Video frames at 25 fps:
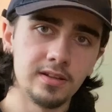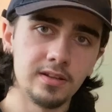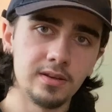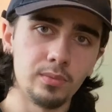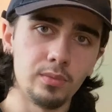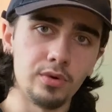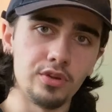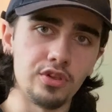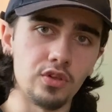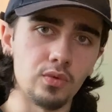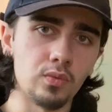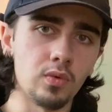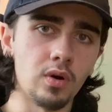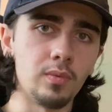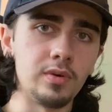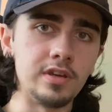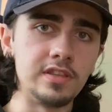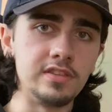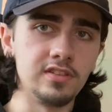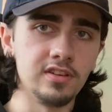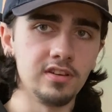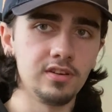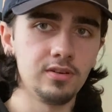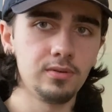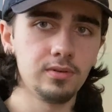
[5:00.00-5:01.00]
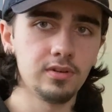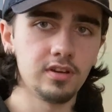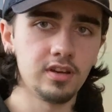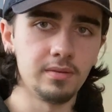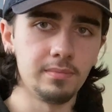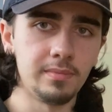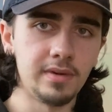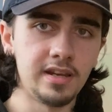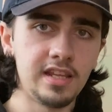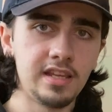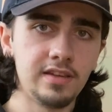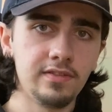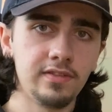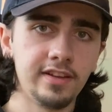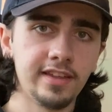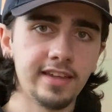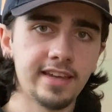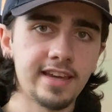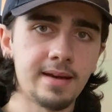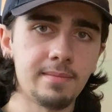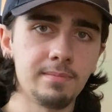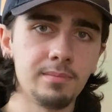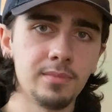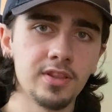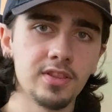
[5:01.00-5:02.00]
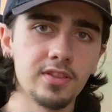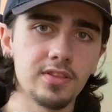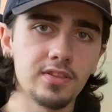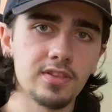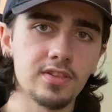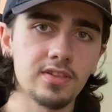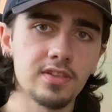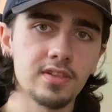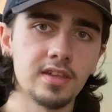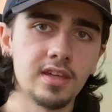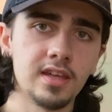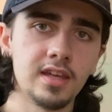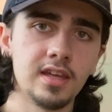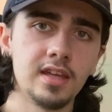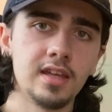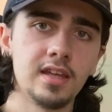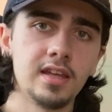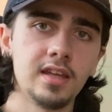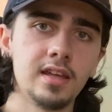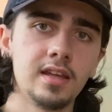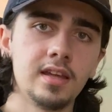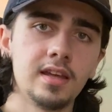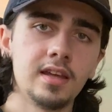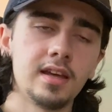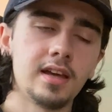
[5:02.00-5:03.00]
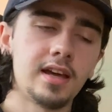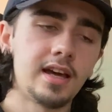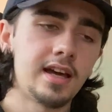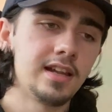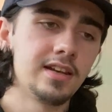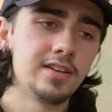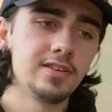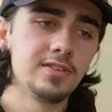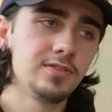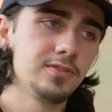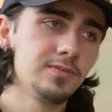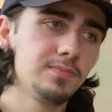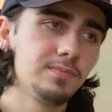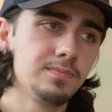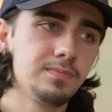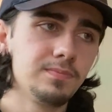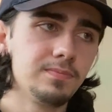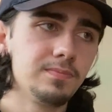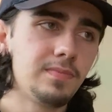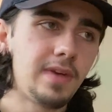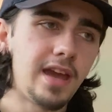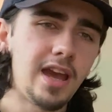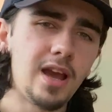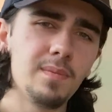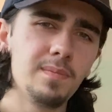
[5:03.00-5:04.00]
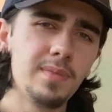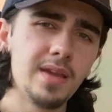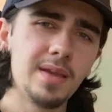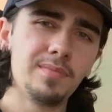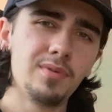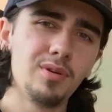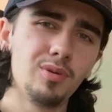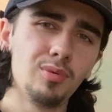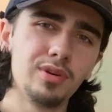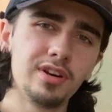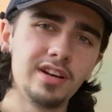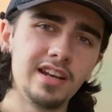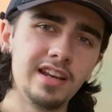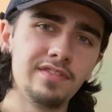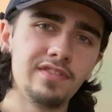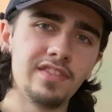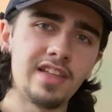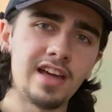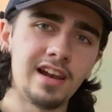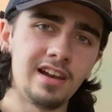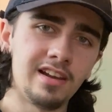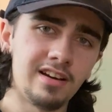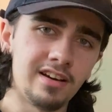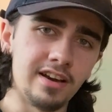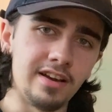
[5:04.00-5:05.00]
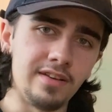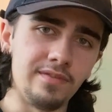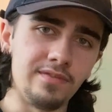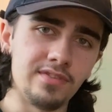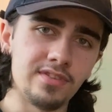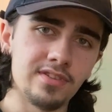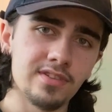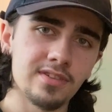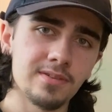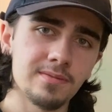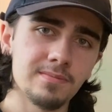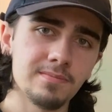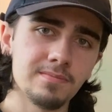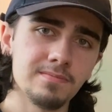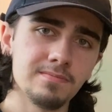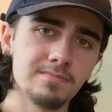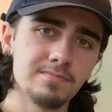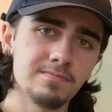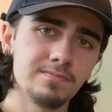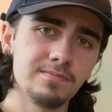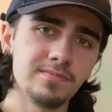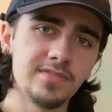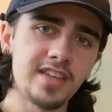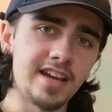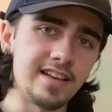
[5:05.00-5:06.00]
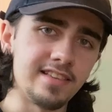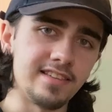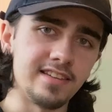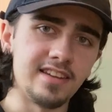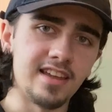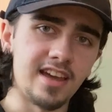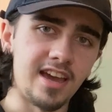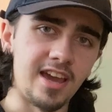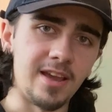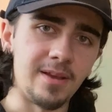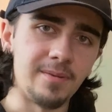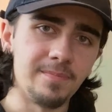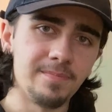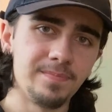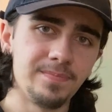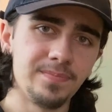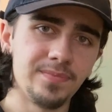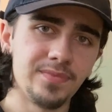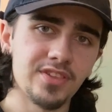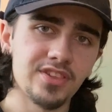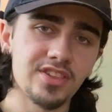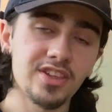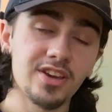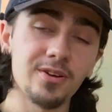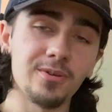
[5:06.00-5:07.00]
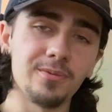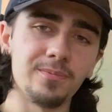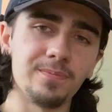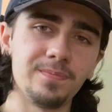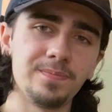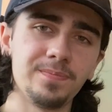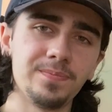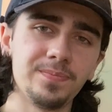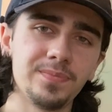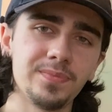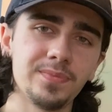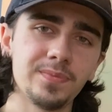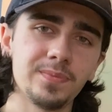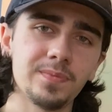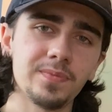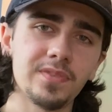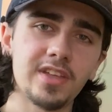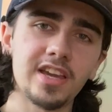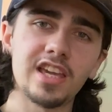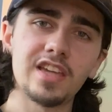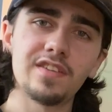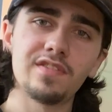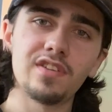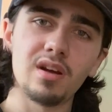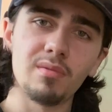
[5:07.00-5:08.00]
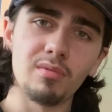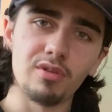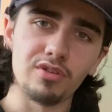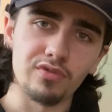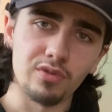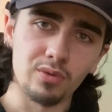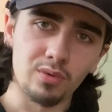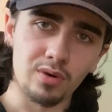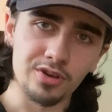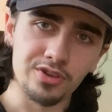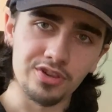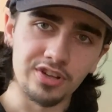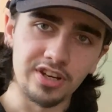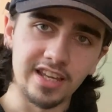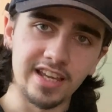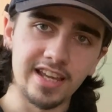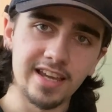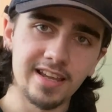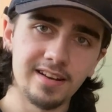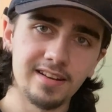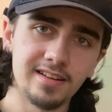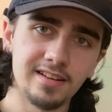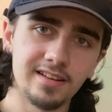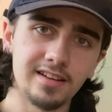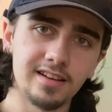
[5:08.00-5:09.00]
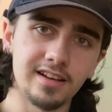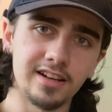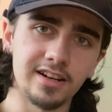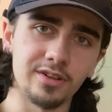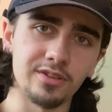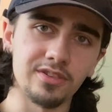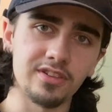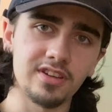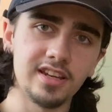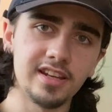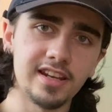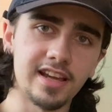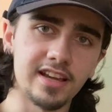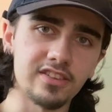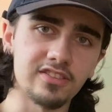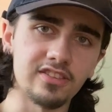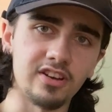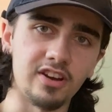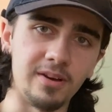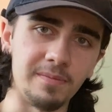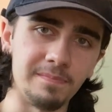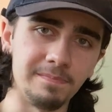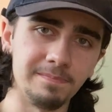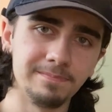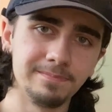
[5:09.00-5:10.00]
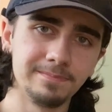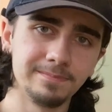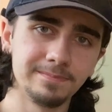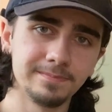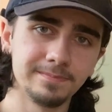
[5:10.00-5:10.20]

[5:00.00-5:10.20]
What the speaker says: which is what we do at medieval encampments, and how people would live their lives day to day. So, thank you very much for watching again, and I'll see you next time.